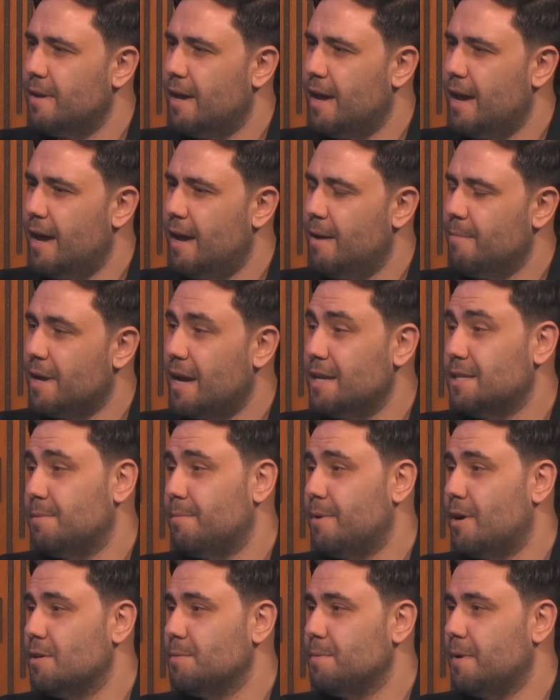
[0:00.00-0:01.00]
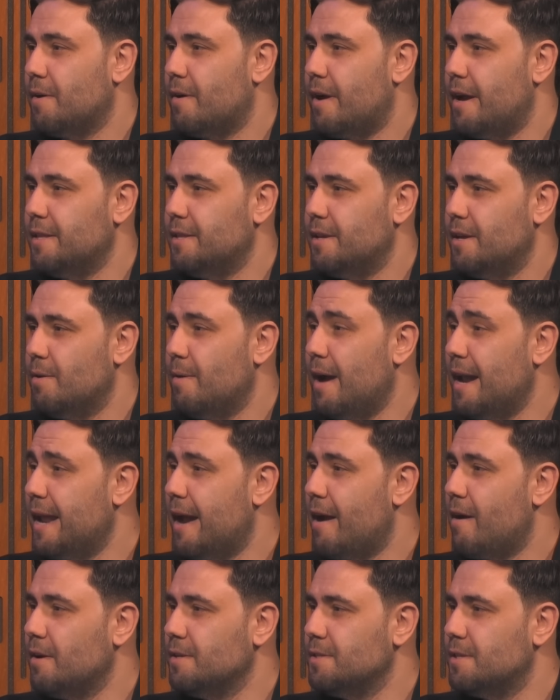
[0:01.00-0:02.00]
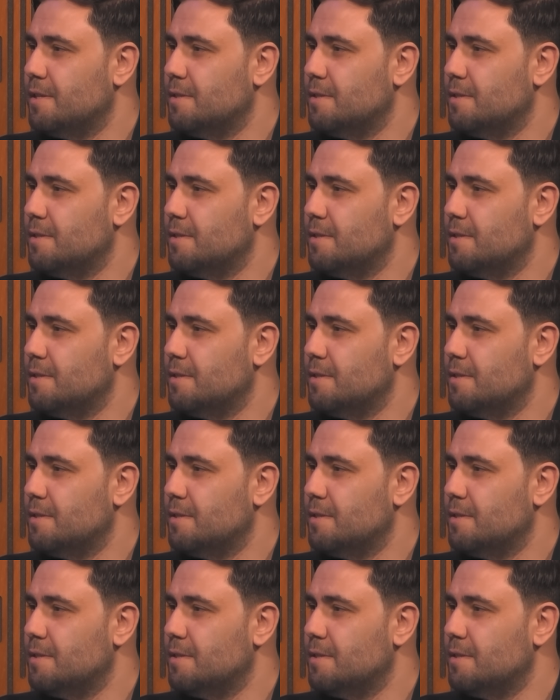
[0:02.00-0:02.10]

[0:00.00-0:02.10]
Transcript: Um, Casemiro's been great too. And Eriksson's